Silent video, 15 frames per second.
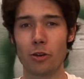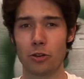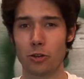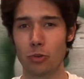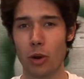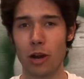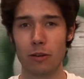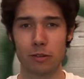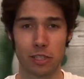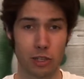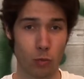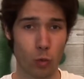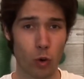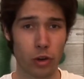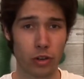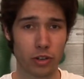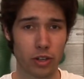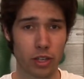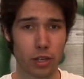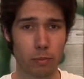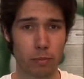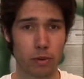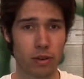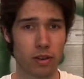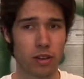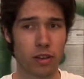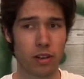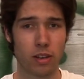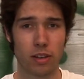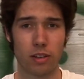two hours in one clip,
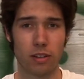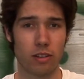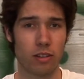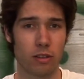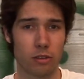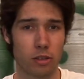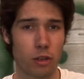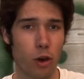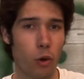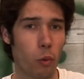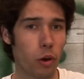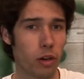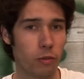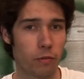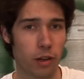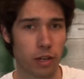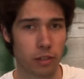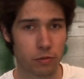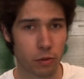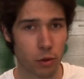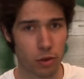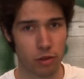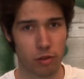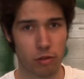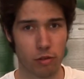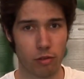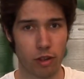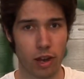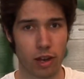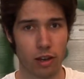there's no way to fast forward through
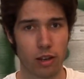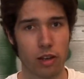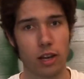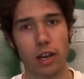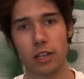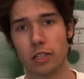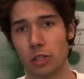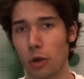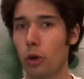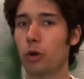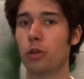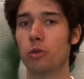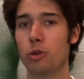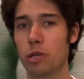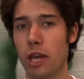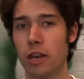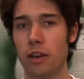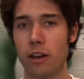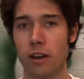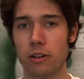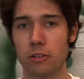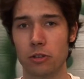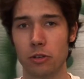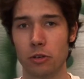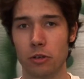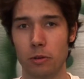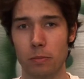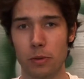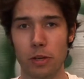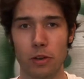that until you get it onto your
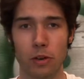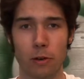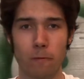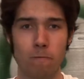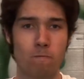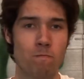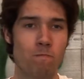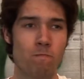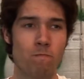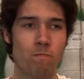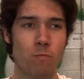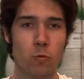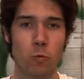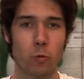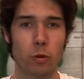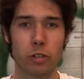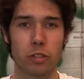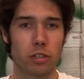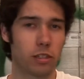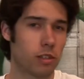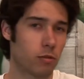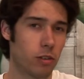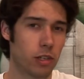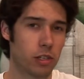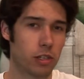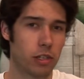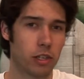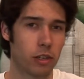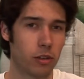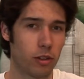computer, which isn't
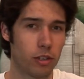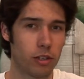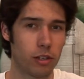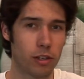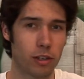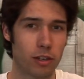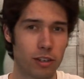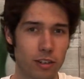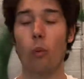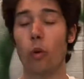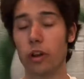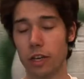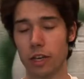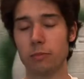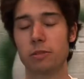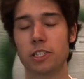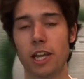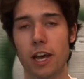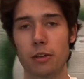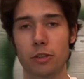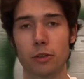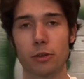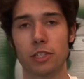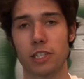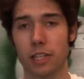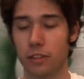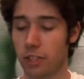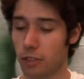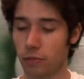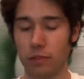necessarily good. What it comes down to is that
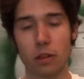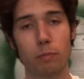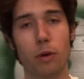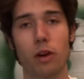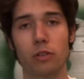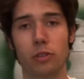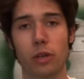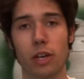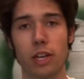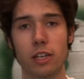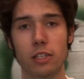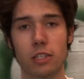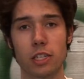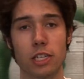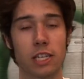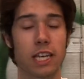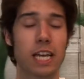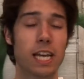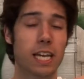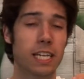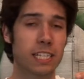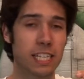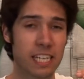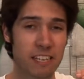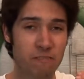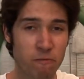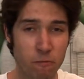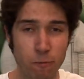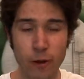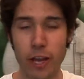this Flip Ultra H D is a
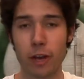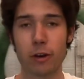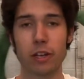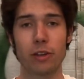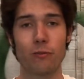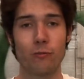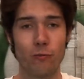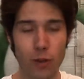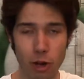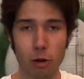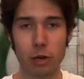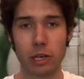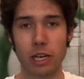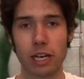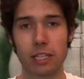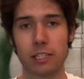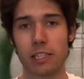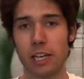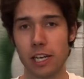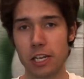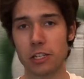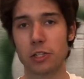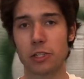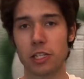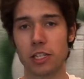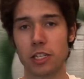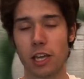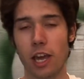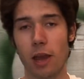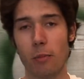very, very nice H D
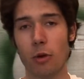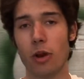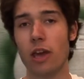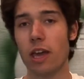camera